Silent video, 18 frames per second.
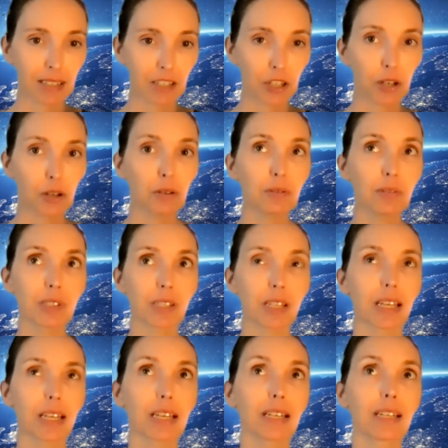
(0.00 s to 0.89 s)
goes
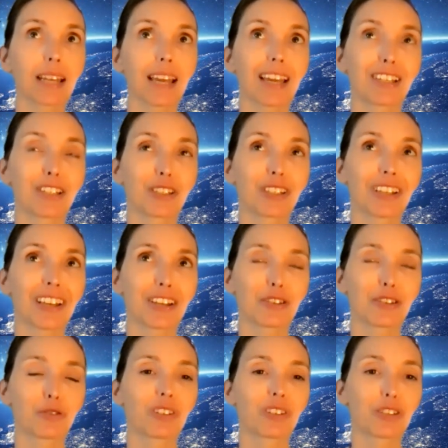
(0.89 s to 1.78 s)
in, and
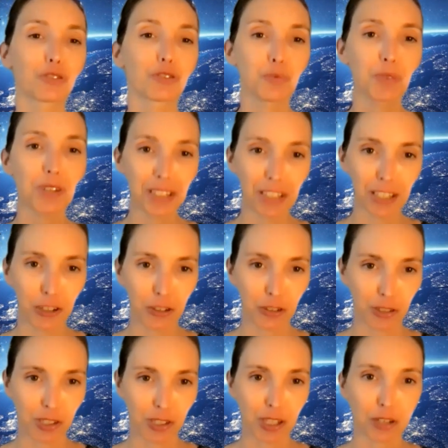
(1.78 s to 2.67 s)
it's really
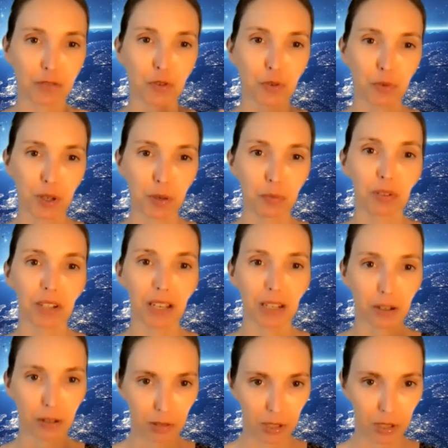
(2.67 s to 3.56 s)
interesting if you read
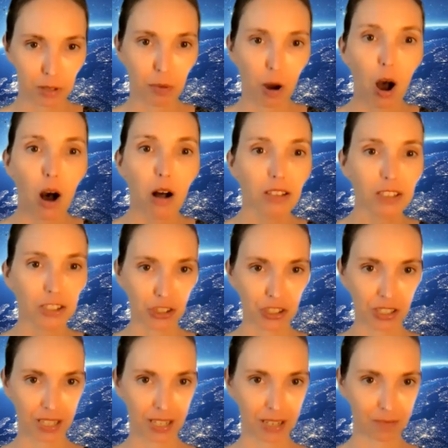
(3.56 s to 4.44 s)
Plato's
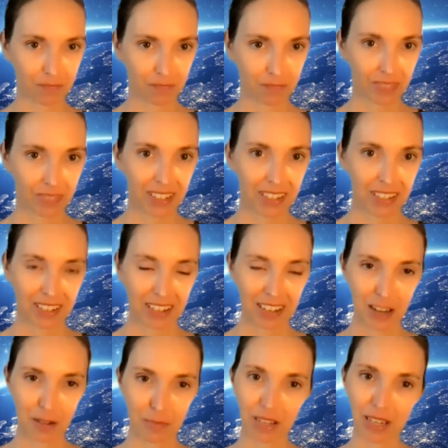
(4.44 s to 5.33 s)
Apology,
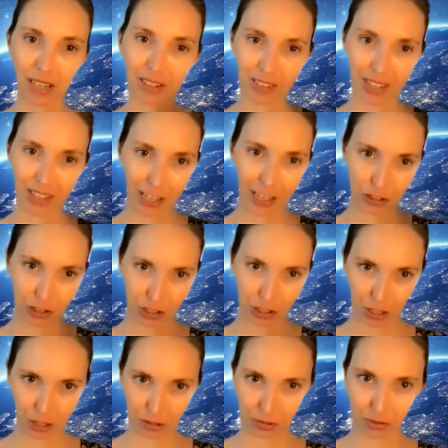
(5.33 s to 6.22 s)
because that
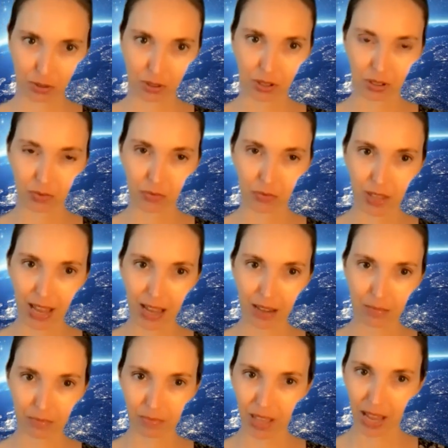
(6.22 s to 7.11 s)
shows
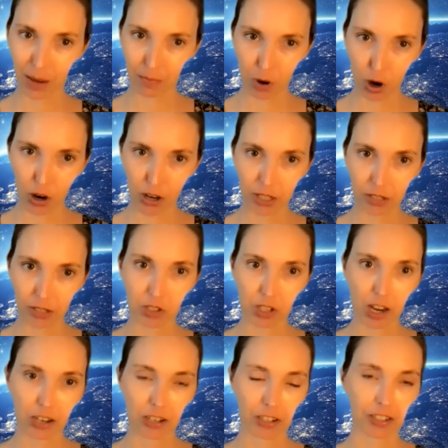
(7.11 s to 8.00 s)
that part of
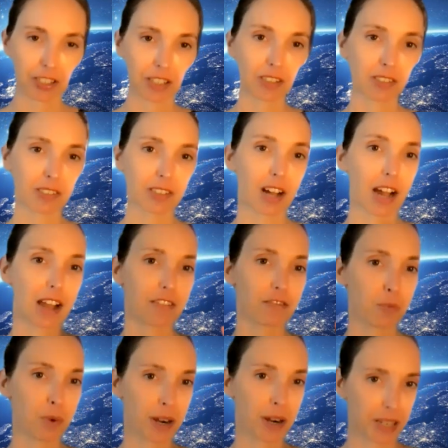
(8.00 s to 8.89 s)
Socrates'
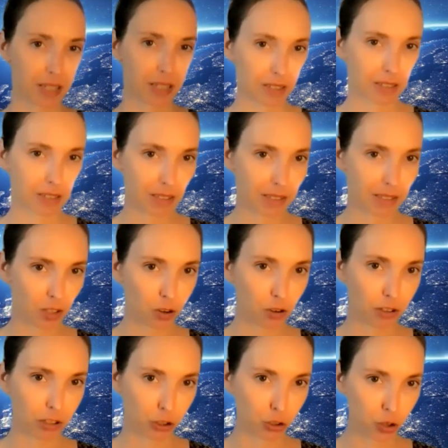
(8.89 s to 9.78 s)
life where he is
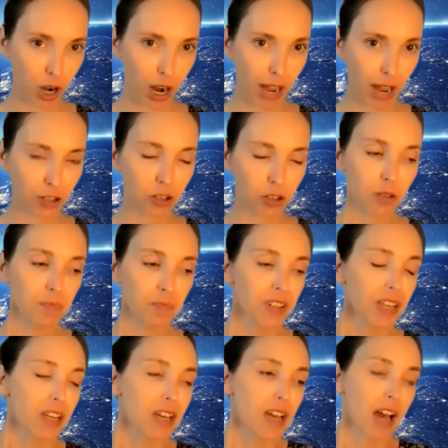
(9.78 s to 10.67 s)
on trial.
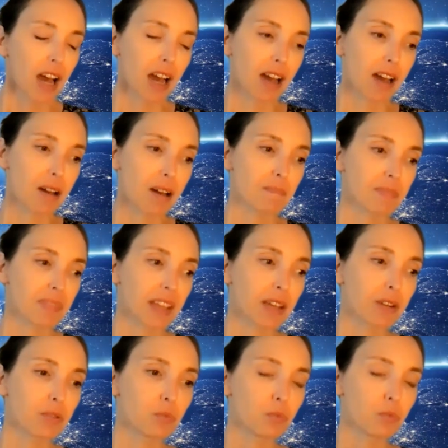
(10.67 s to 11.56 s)

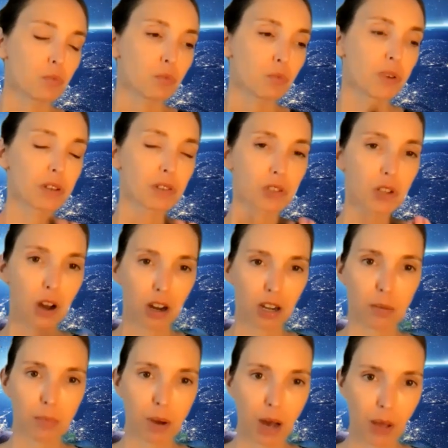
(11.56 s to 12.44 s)
And we'll
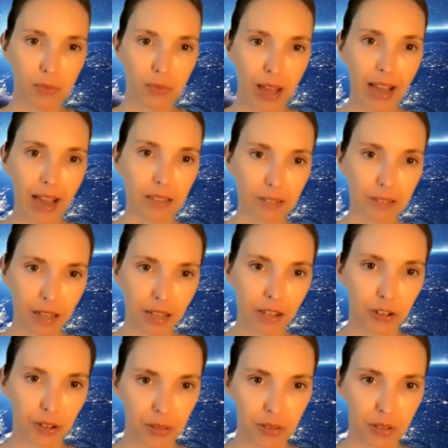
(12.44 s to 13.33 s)
talk about that
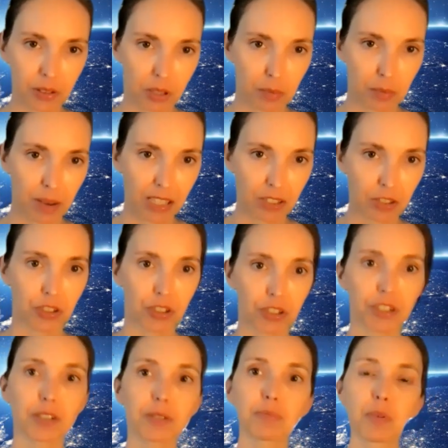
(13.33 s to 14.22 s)
later in the
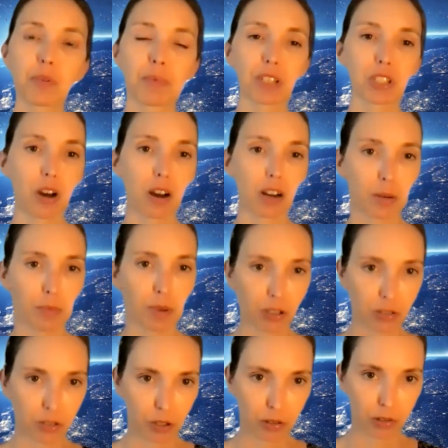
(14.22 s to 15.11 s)
semester when we talk
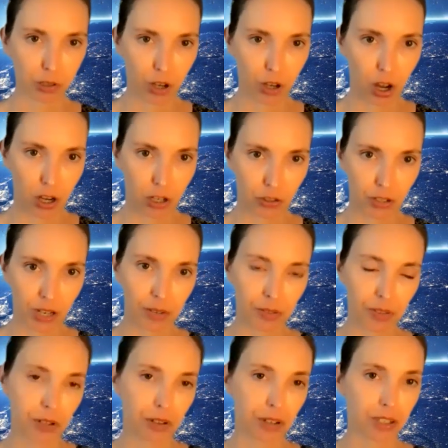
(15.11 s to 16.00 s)
about social
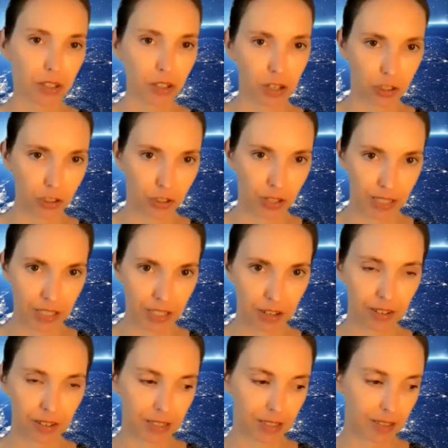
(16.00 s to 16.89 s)
contract theory and
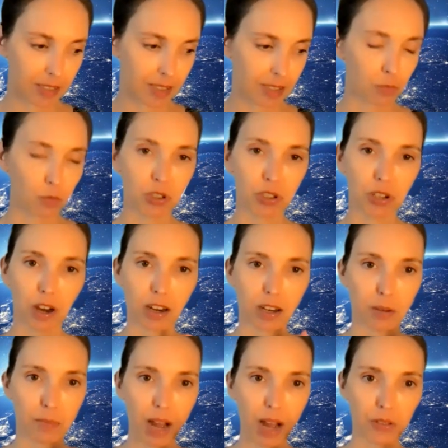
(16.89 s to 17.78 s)
contractarianism. We'll
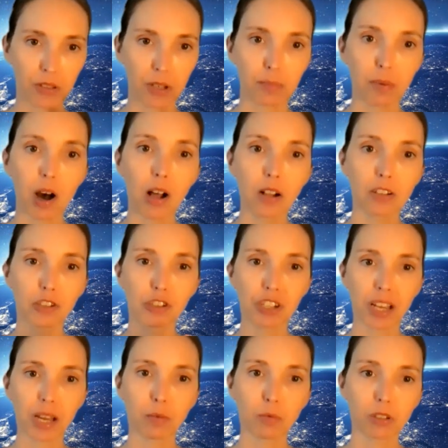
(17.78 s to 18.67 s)
talk about the
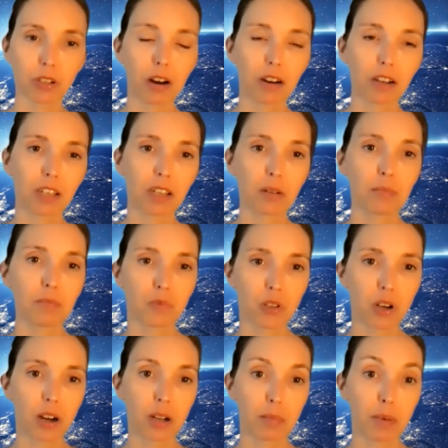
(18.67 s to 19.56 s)
Apology, and we'll talk
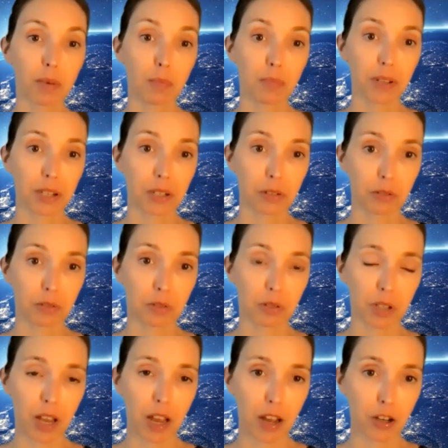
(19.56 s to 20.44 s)
about
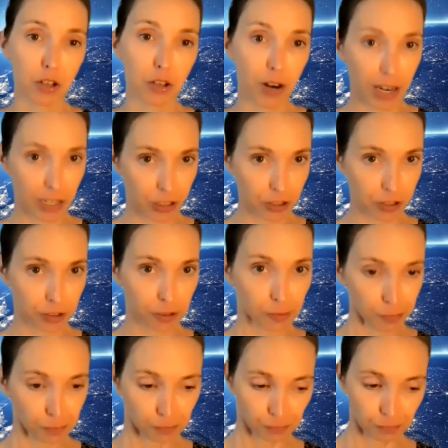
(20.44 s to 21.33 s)
Plato's
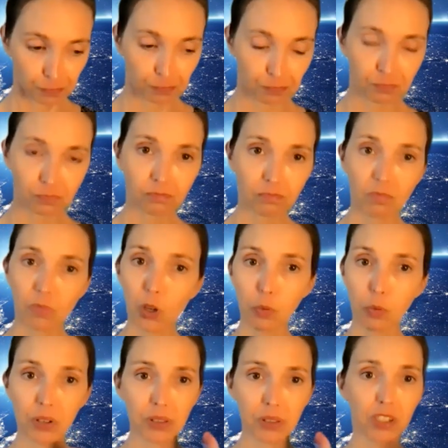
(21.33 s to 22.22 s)
Crito,
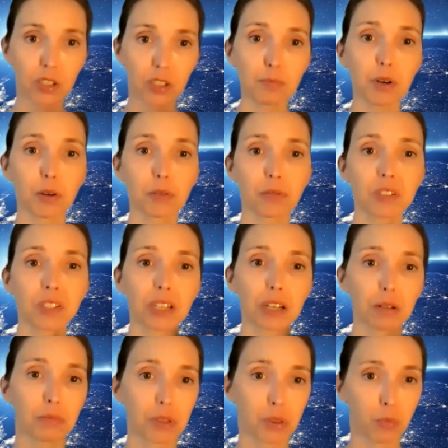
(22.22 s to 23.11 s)
where these both
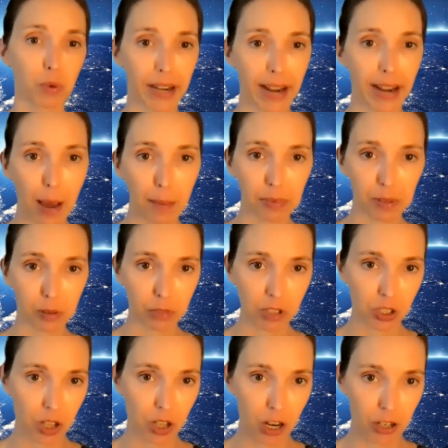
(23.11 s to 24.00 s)
deal with what happened
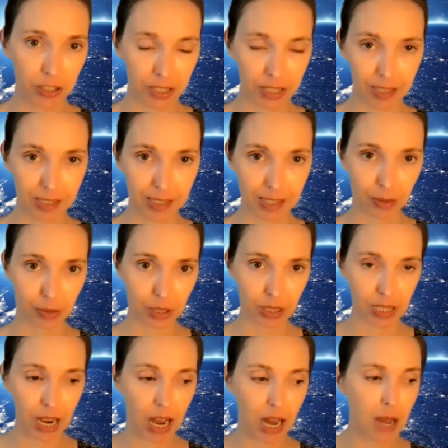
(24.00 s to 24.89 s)
with Socrates at the
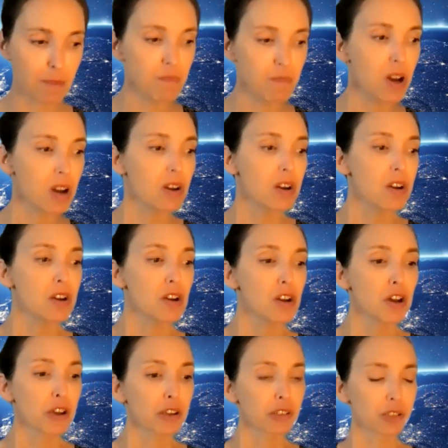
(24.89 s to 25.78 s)
time.
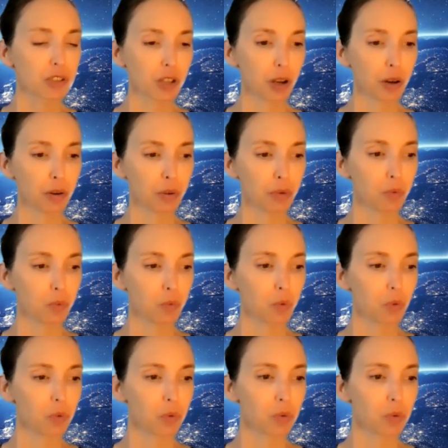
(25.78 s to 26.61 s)
So